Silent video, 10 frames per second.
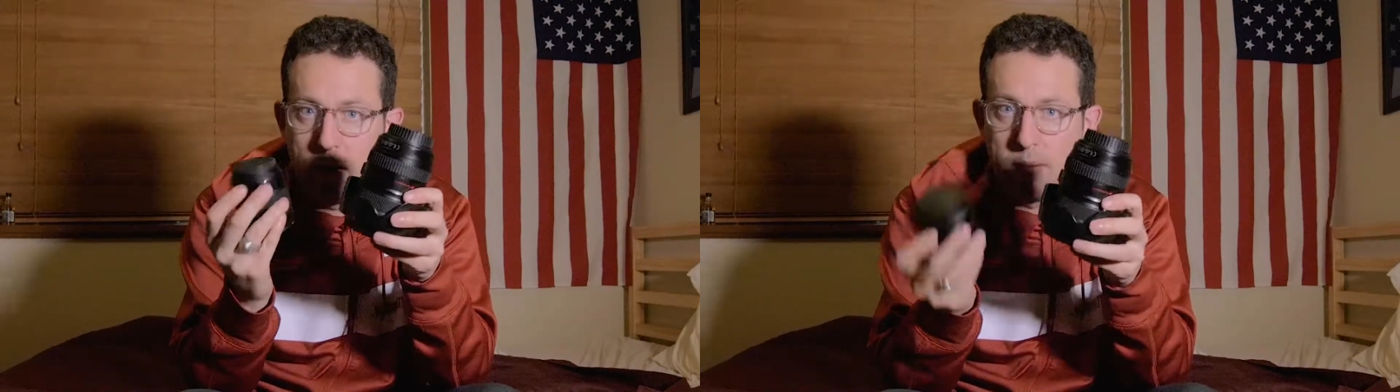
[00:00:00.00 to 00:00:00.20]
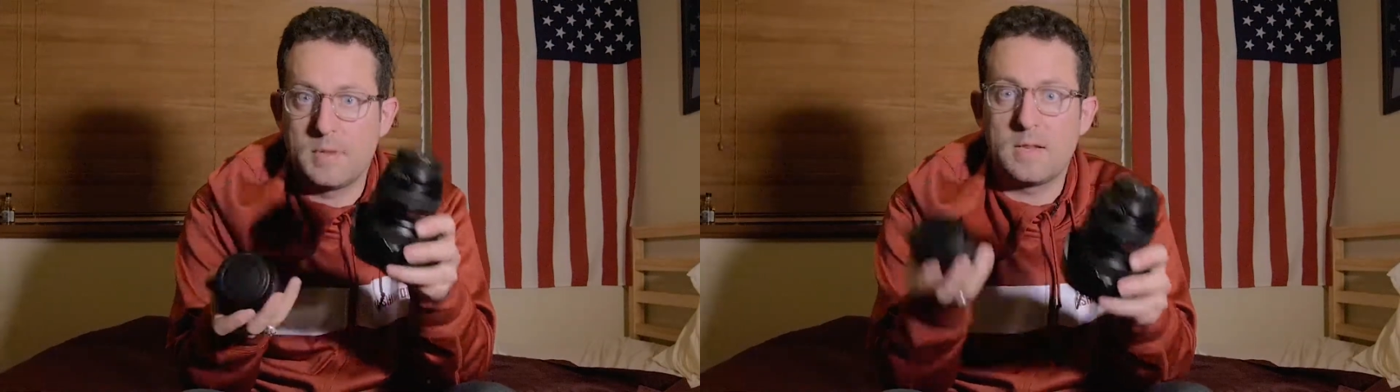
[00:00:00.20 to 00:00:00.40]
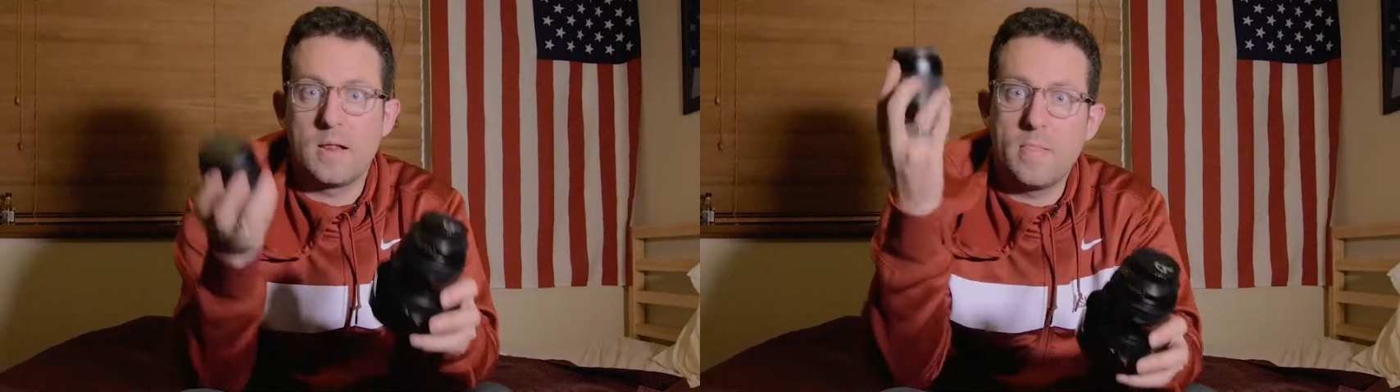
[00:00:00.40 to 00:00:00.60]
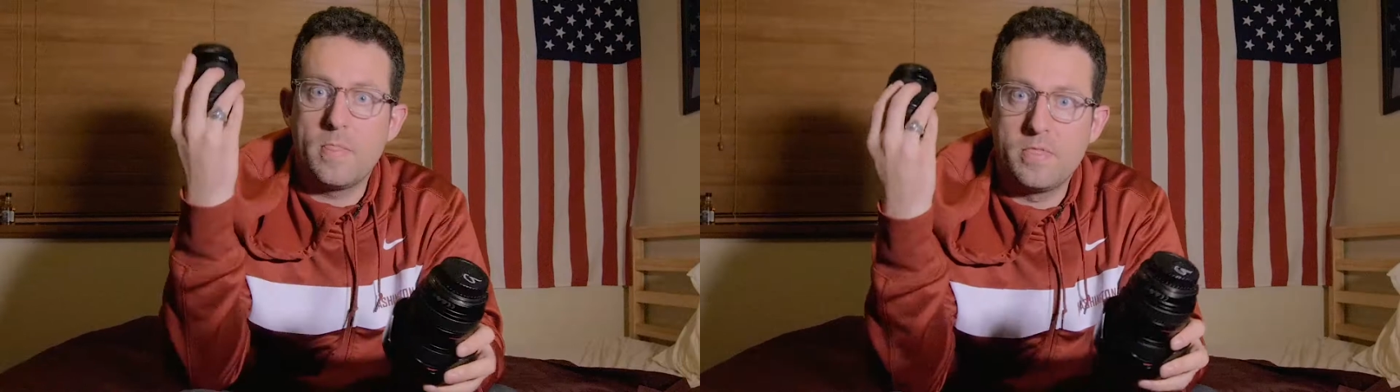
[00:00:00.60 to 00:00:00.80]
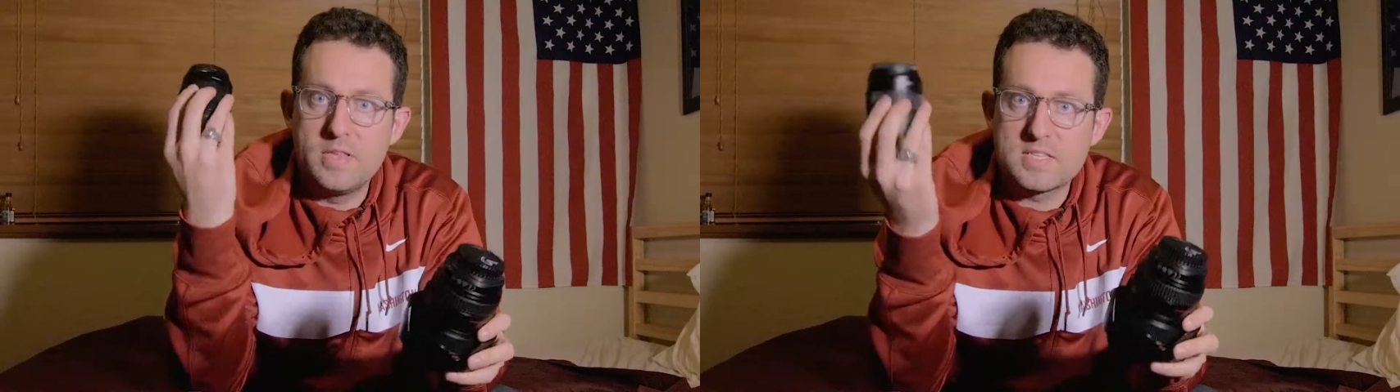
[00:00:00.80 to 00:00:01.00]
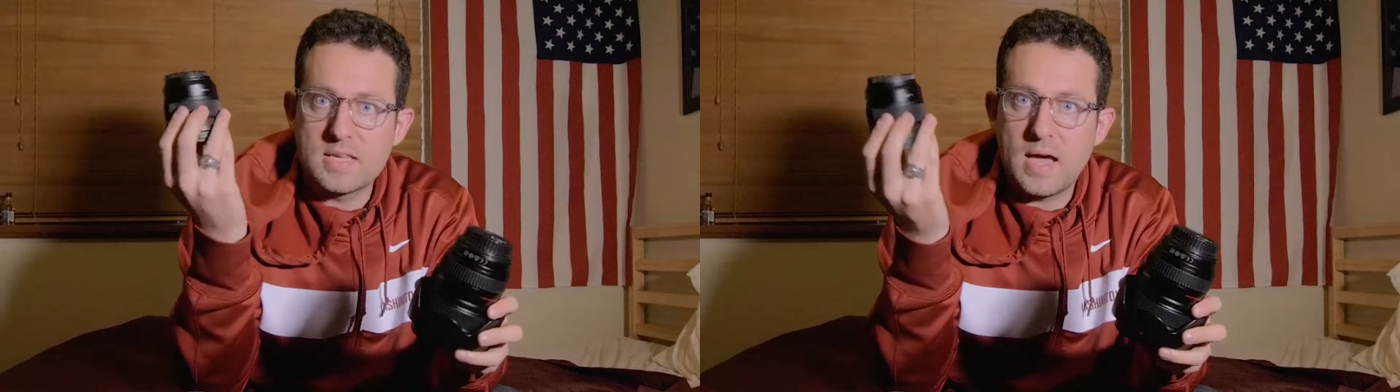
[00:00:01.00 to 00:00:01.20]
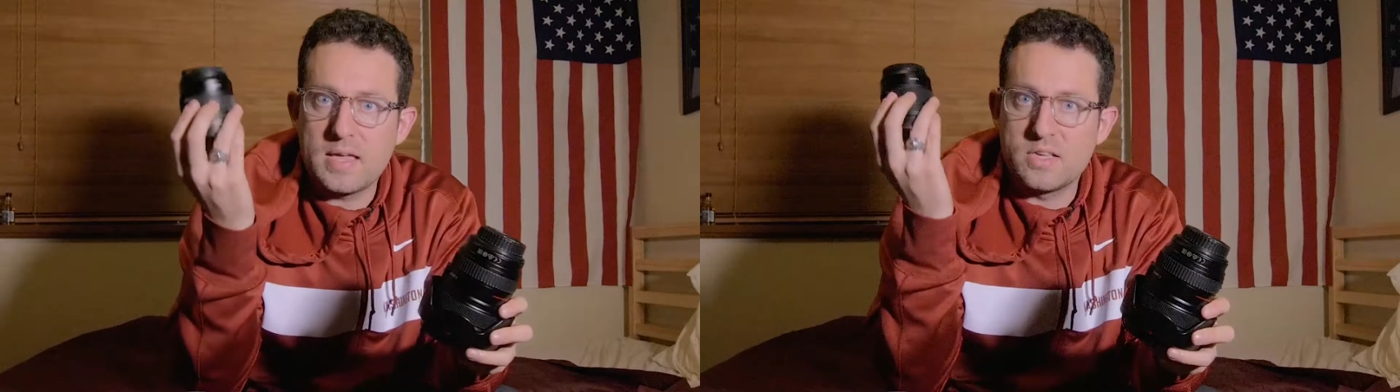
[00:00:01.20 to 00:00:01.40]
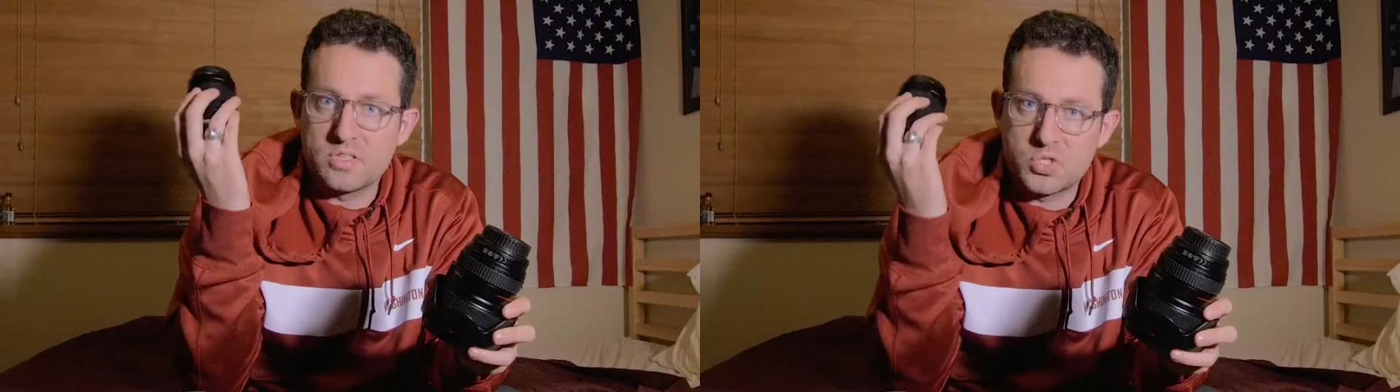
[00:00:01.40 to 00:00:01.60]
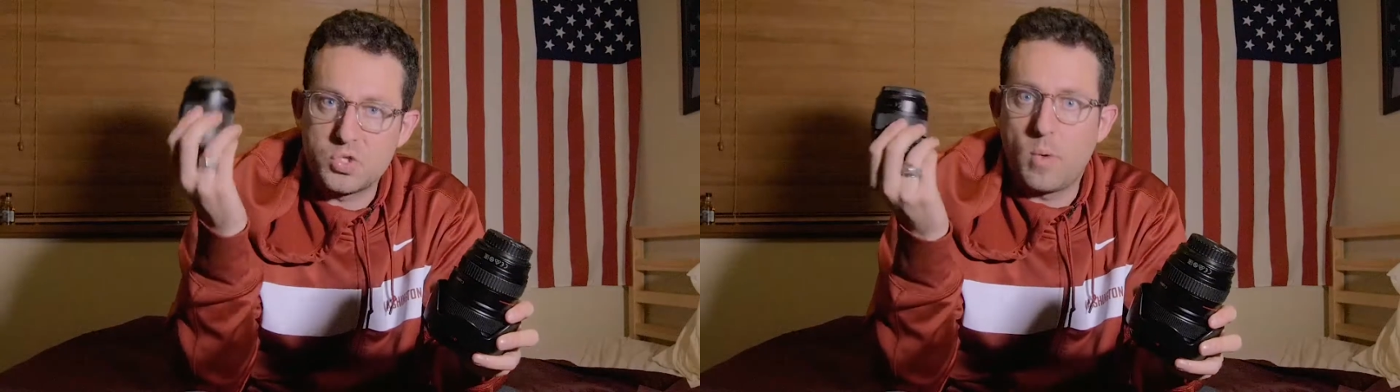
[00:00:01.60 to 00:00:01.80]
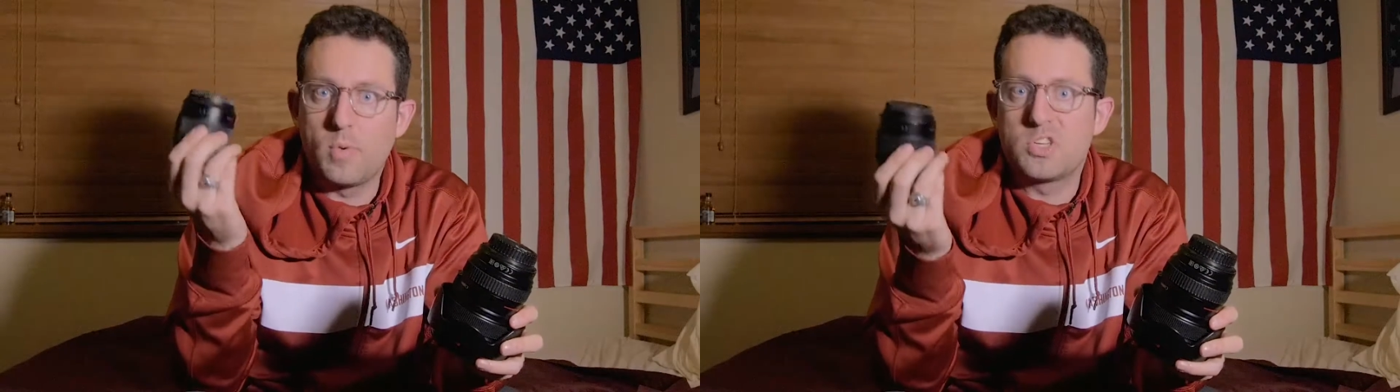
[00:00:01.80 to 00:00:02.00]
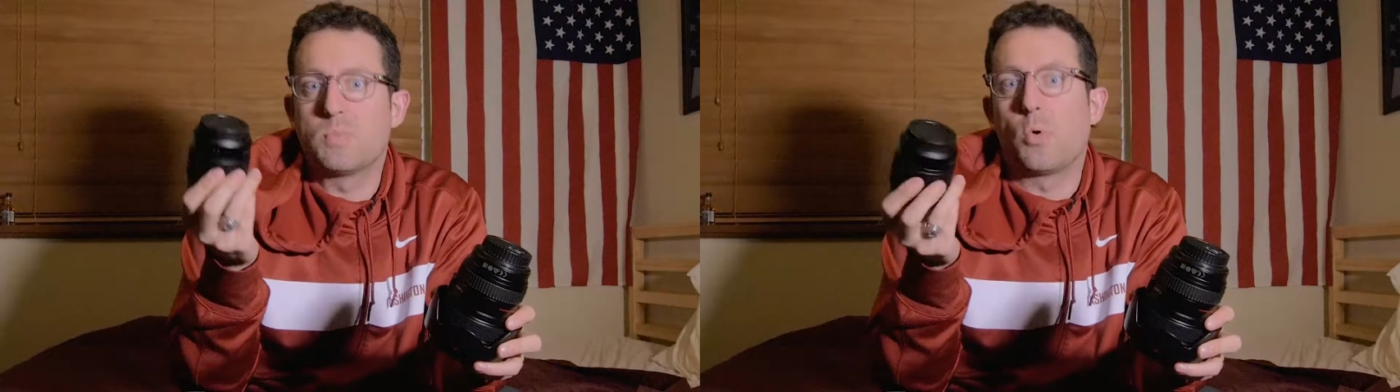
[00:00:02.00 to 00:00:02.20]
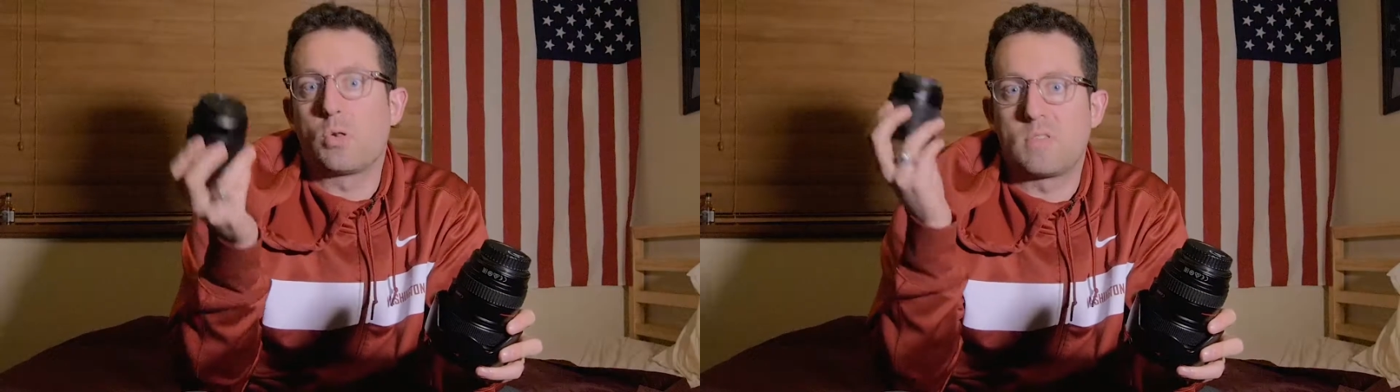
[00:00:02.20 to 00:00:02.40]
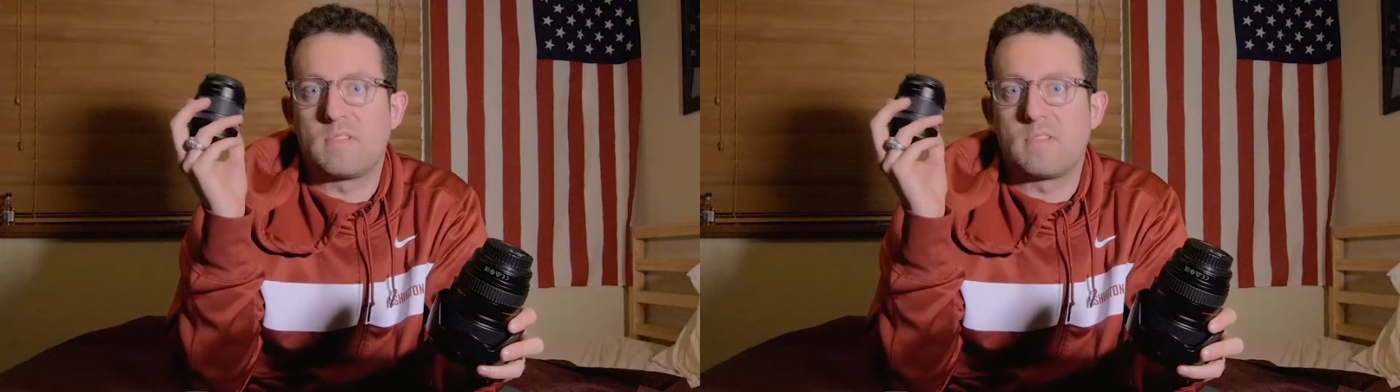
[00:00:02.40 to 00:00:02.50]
I mean, this guy is so much more